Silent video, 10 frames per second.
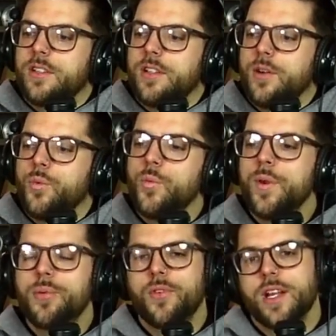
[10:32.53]
we
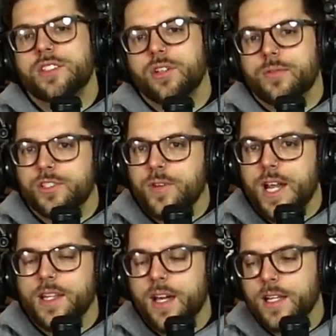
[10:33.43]
provide a service, right?
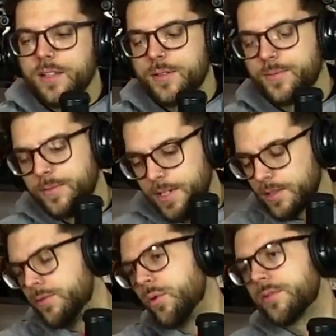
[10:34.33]
On the
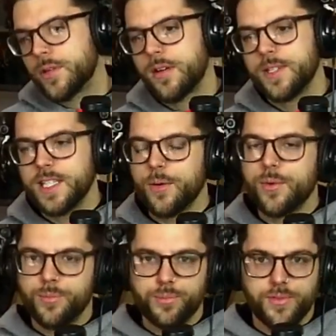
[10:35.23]
forefront of it, yeah, we
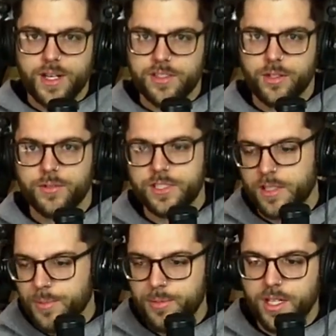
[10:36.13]
provide a service. Like,
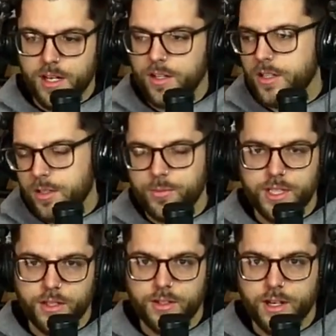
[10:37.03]
people need a haircut, we
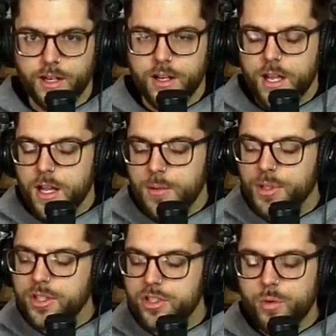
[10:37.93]
cut their hair. But
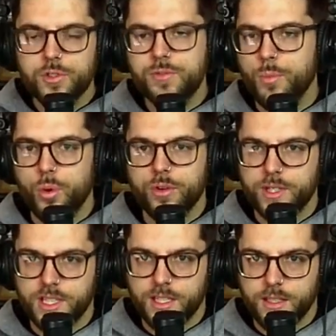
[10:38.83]
there's so much more to
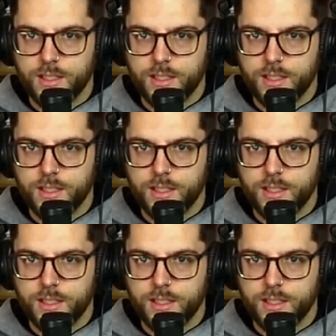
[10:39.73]
it than